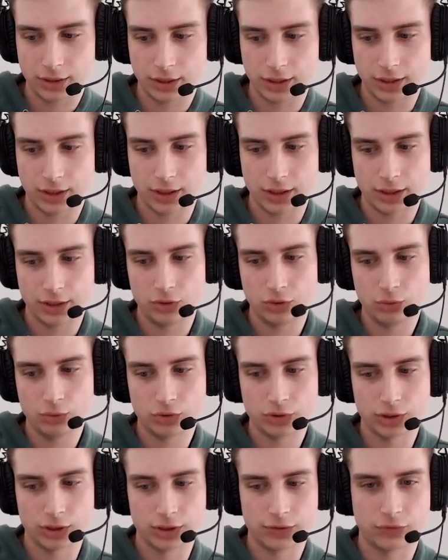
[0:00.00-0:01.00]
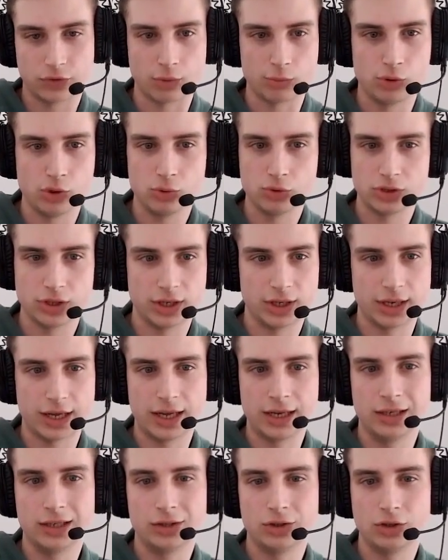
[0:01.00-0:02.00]
users from using
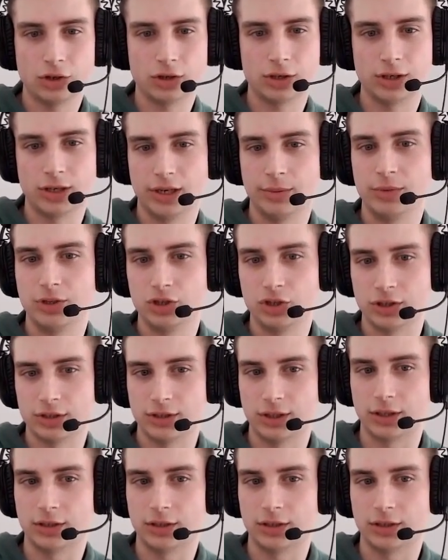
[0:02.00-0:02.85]
any Docker images